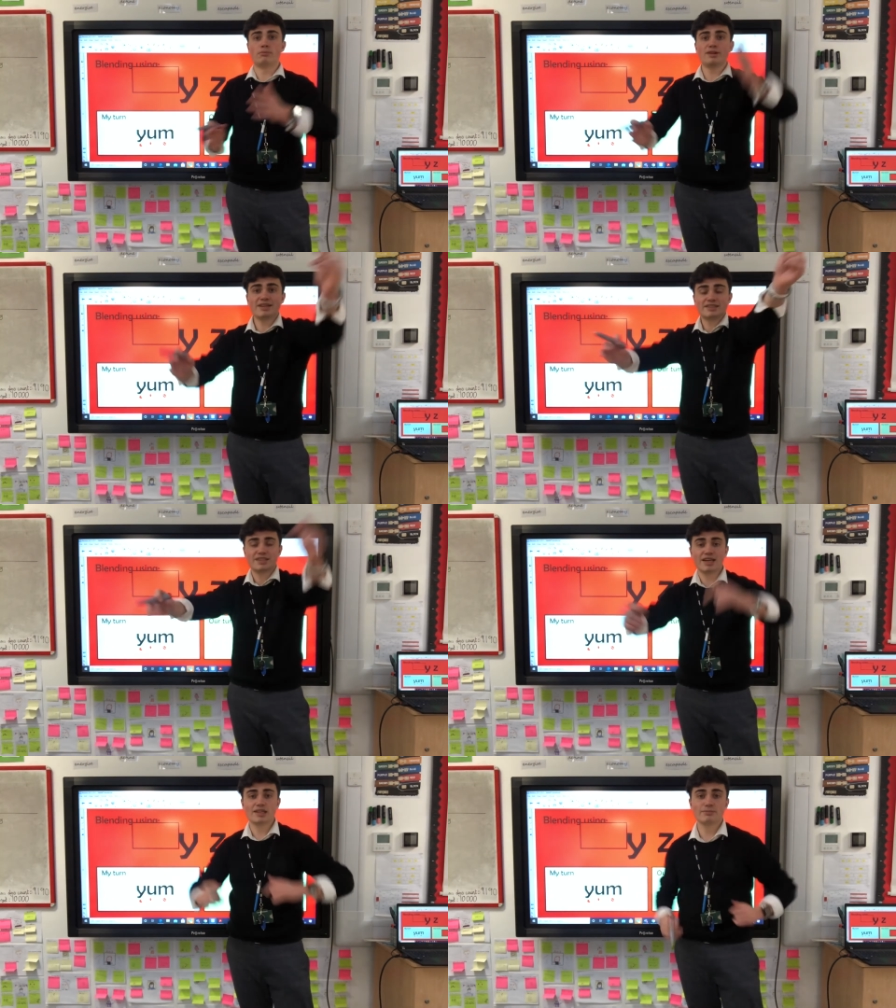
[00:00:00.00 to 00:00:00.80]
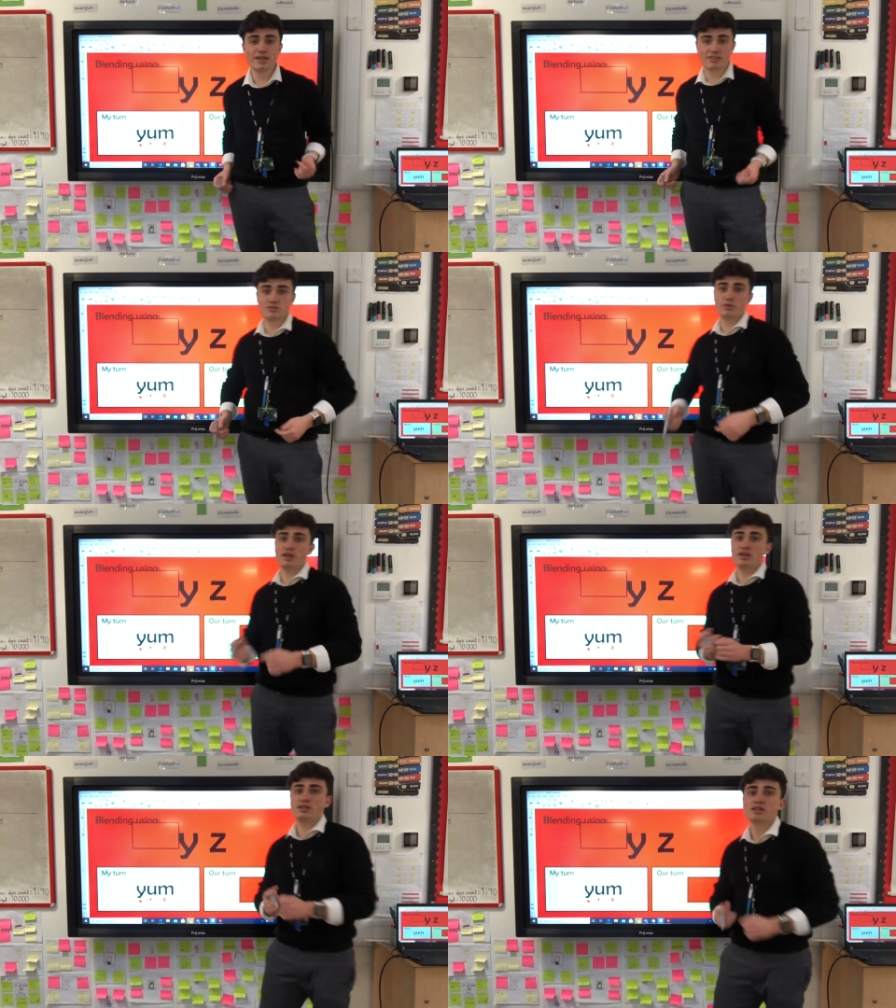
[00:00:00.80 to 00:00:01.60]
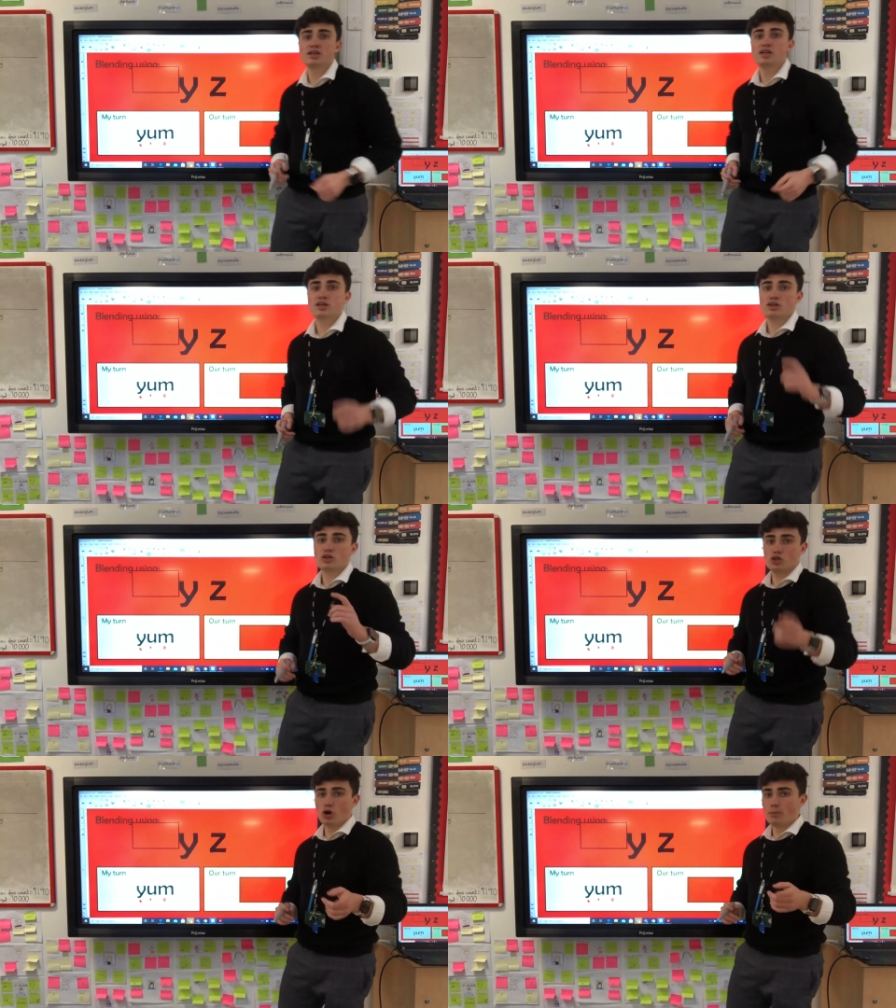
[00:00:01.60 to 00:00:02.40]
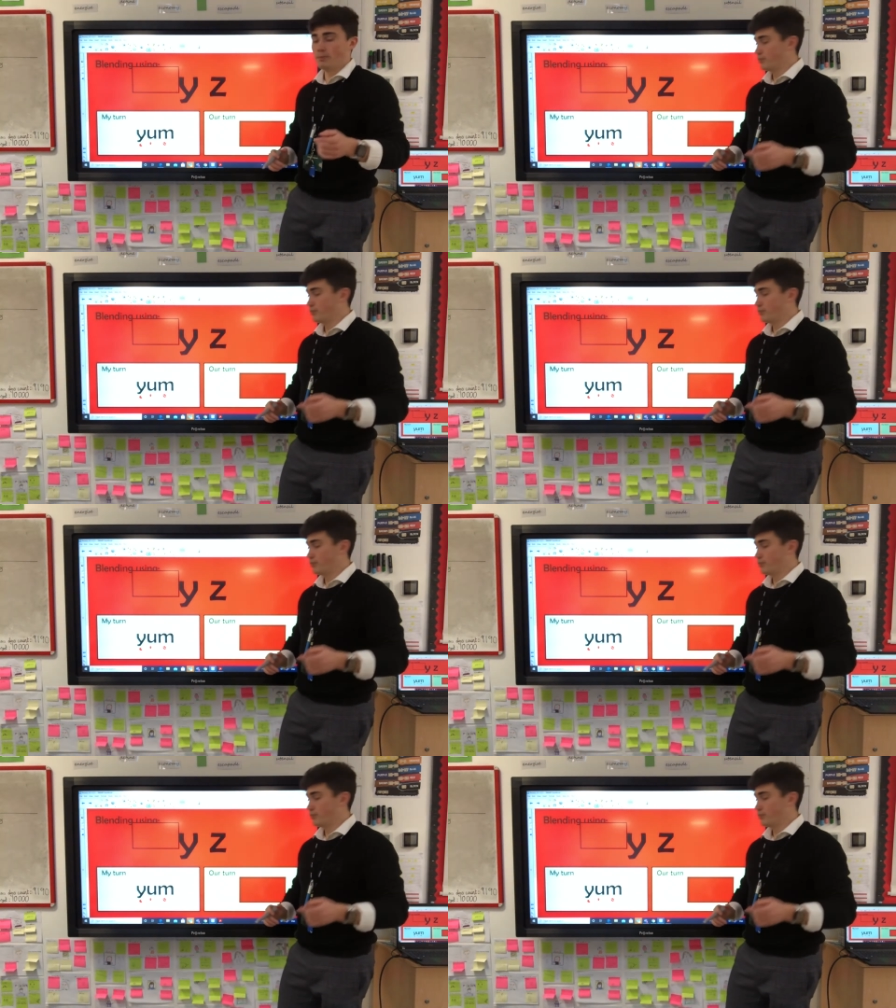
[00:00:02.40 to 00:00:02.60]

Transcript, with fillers: Blend together makes the word yum.